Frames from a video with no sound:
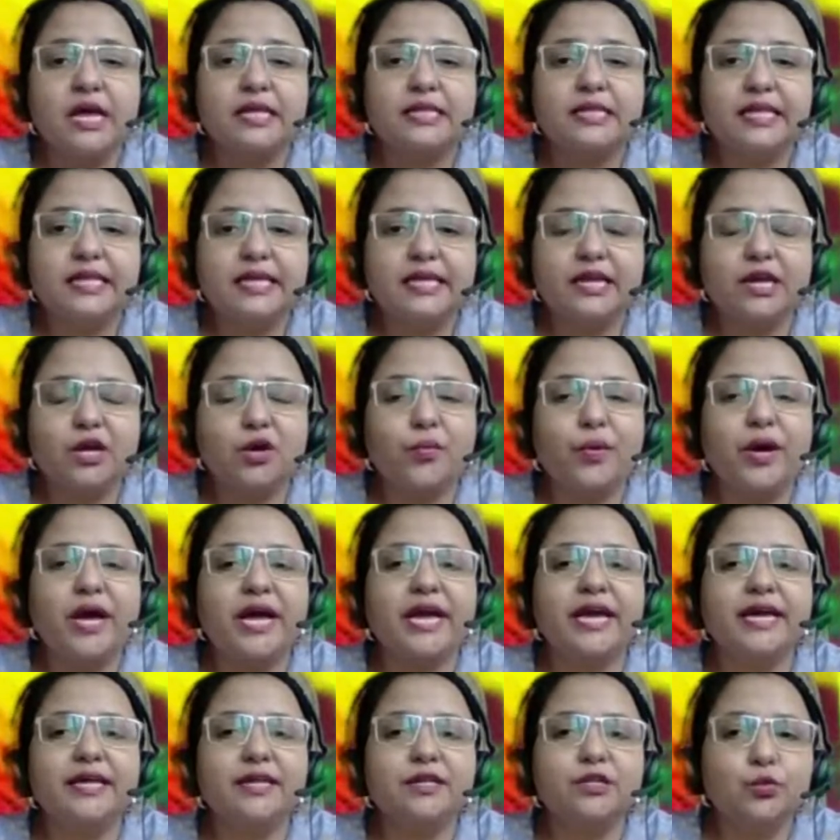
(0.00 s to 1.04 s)
They
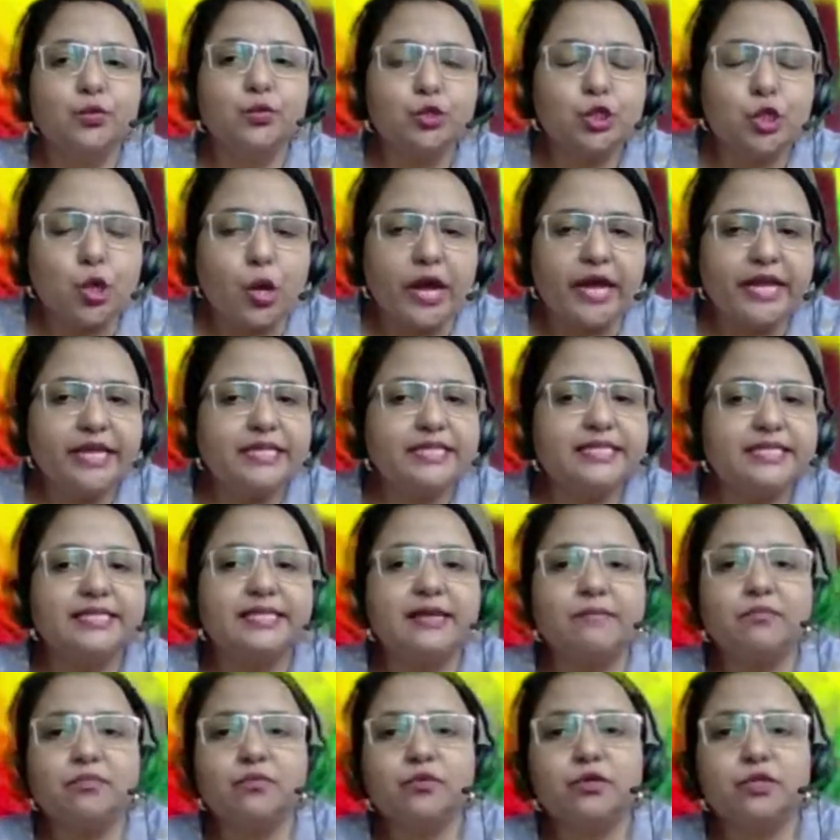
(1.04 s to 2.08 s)
require to join
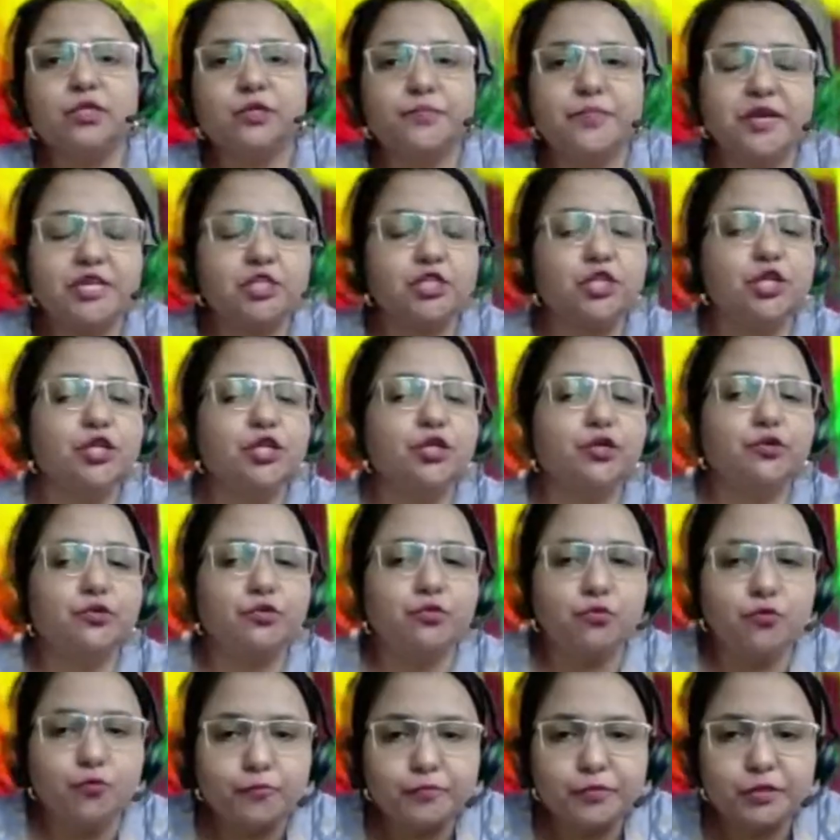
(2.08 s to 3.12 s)
some special
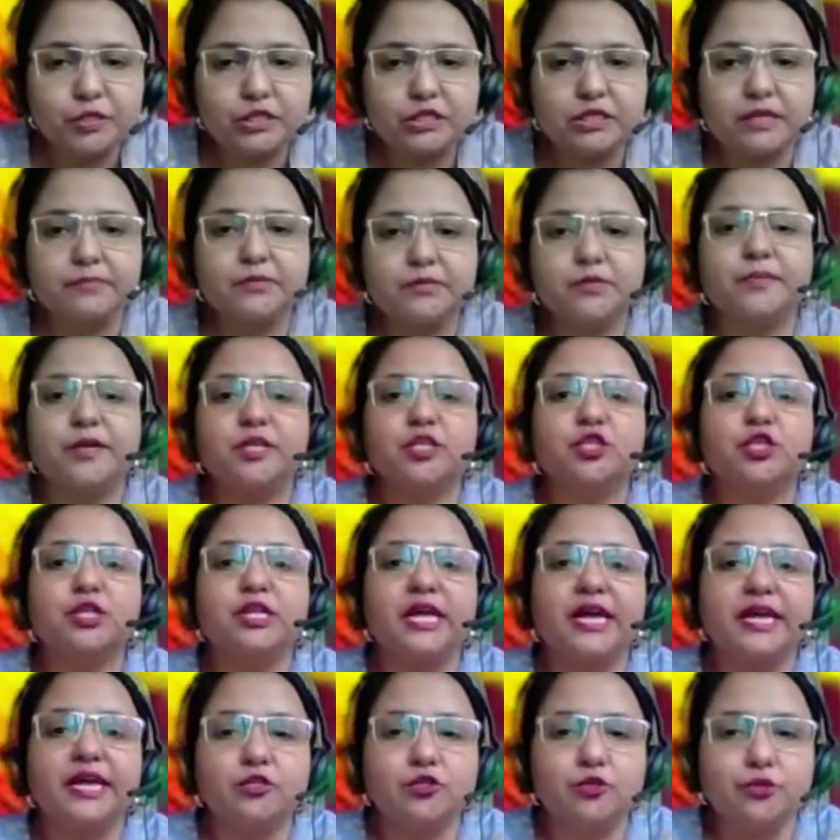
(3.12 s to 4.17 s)
groups, some special
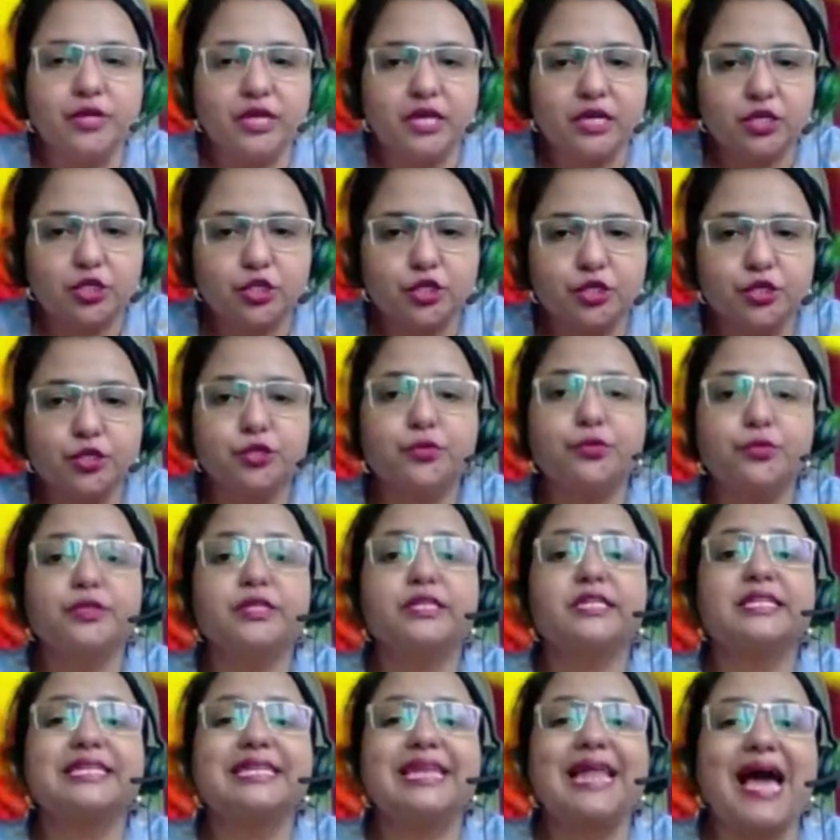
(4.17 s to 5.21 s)
education to
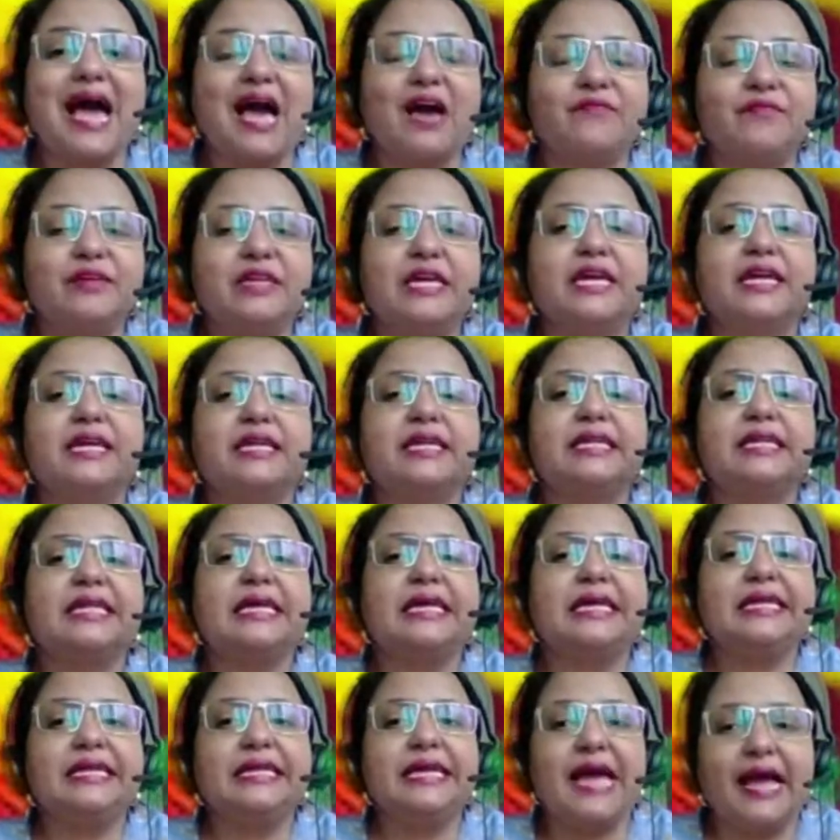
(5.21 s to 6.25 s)
navigate
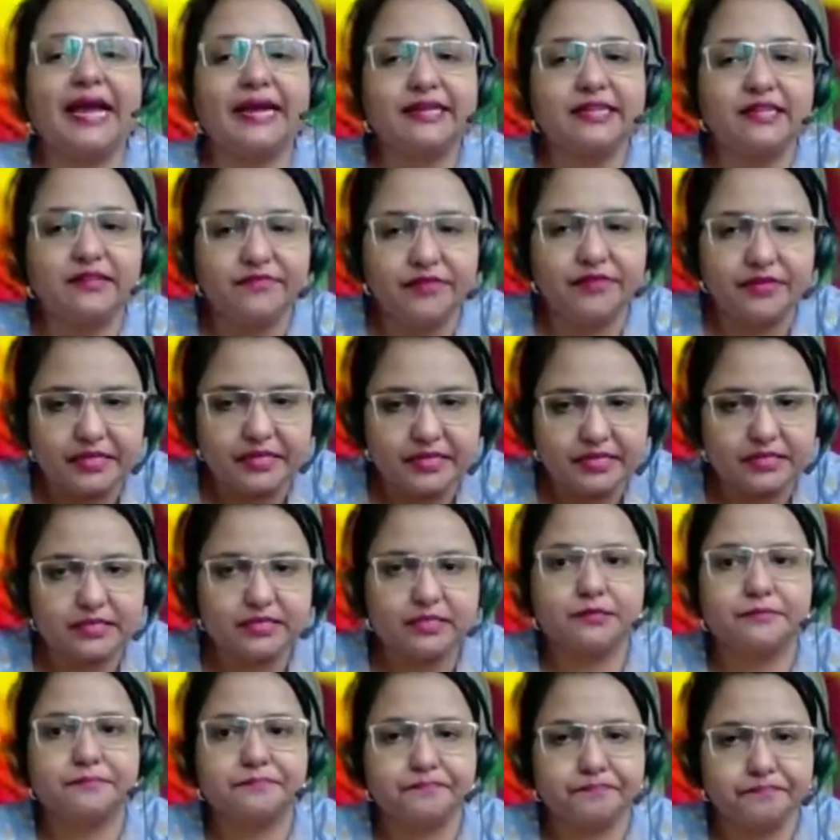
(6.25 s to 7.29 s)
daily
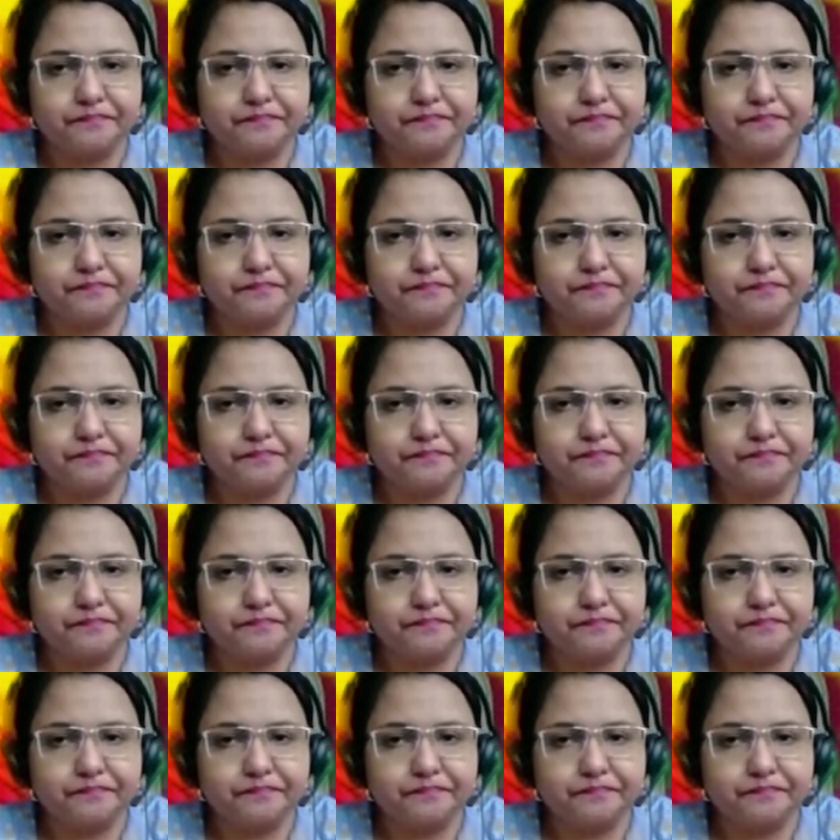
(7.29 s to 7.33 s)
activities.